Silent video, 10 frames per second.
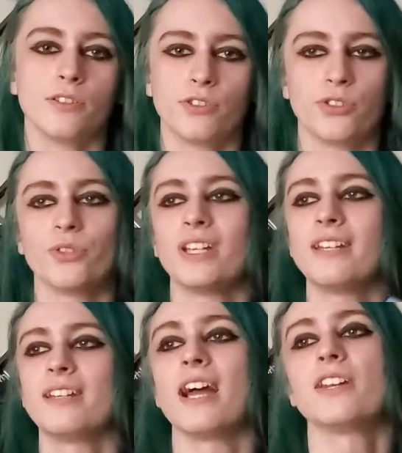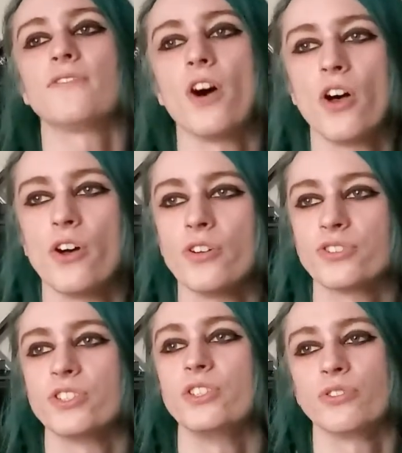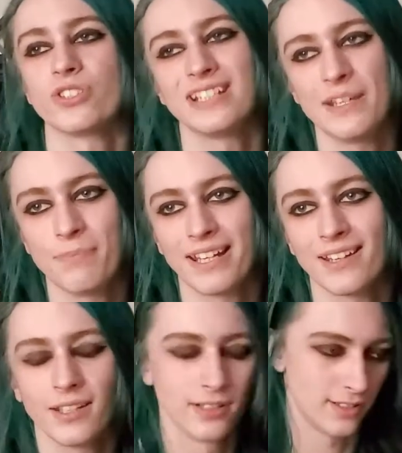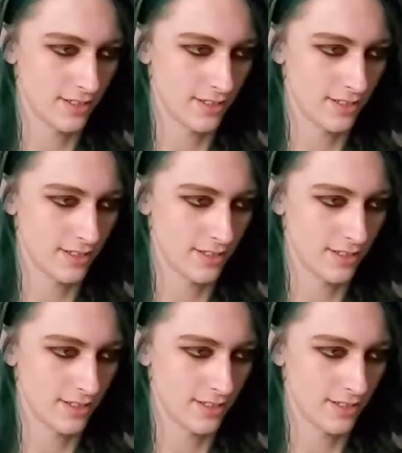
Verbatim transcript: So then night falls and you're sleeping.